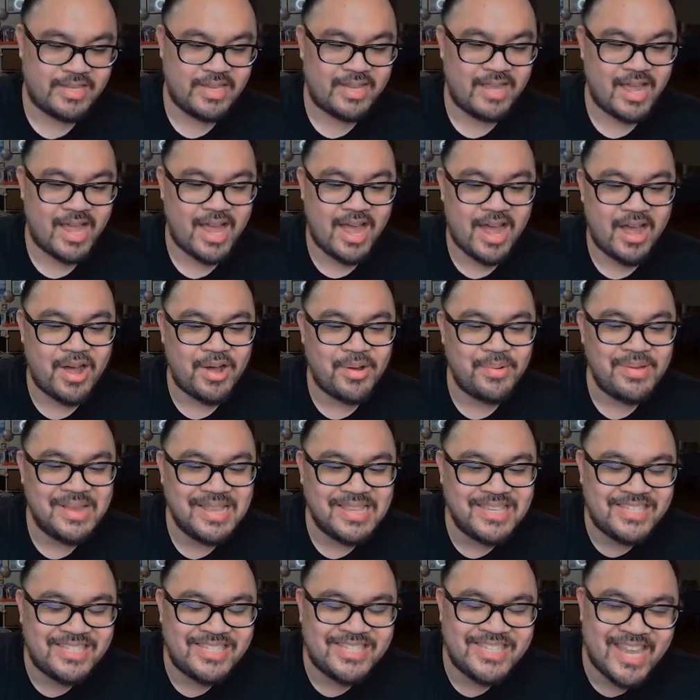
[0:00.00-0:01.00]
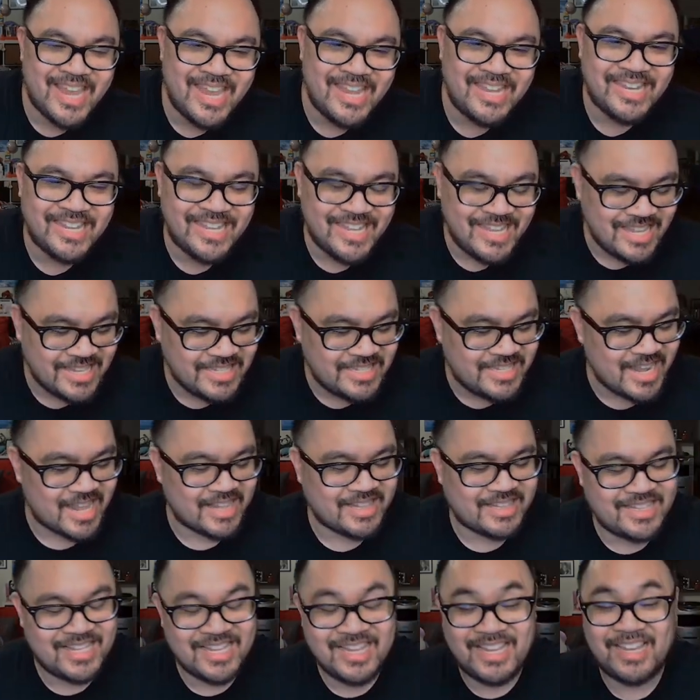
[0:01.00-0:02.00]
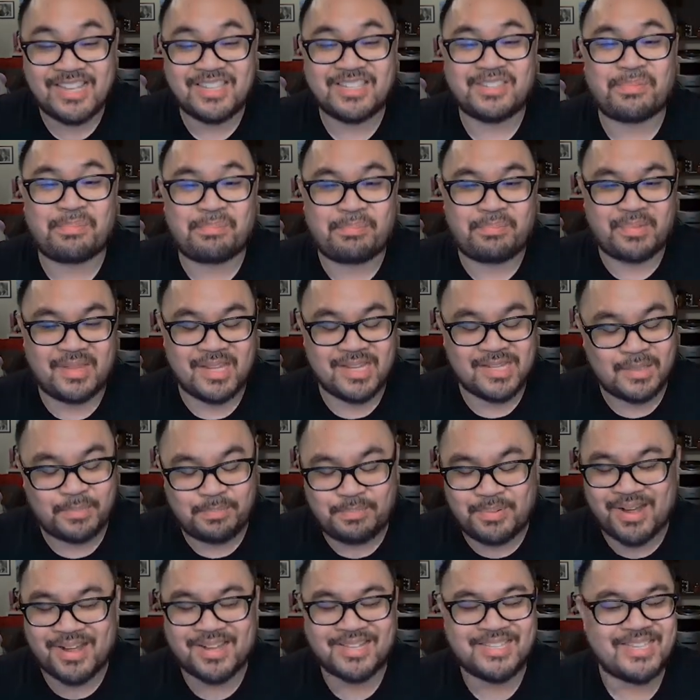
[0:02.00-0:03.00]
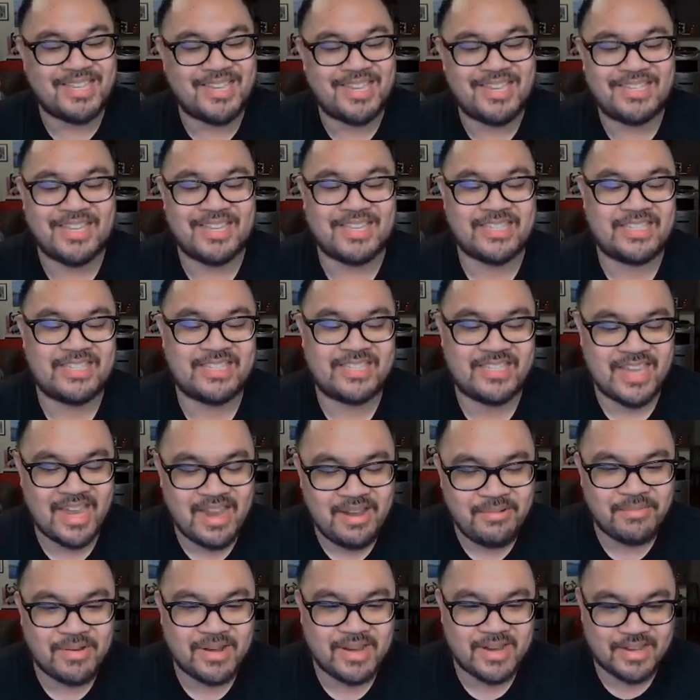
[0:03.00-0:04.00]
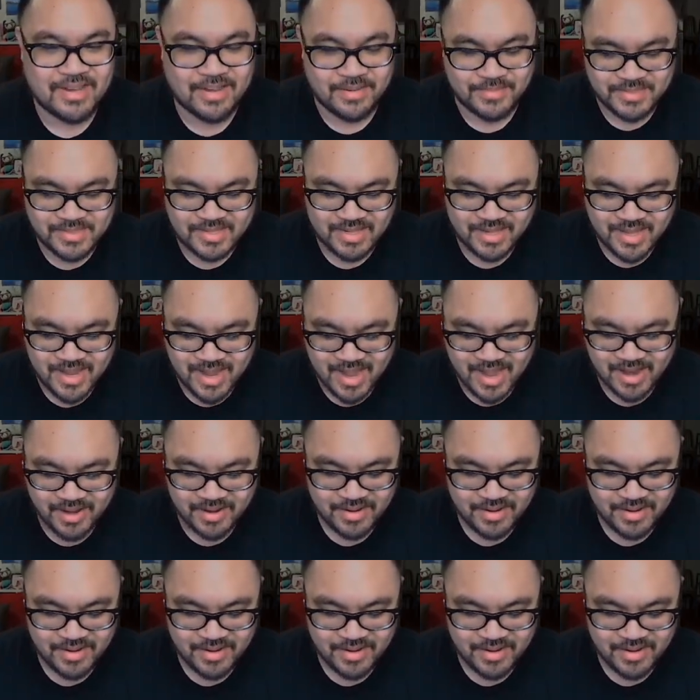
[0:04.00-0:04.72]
How insane is that? This box is insane when it comes to that.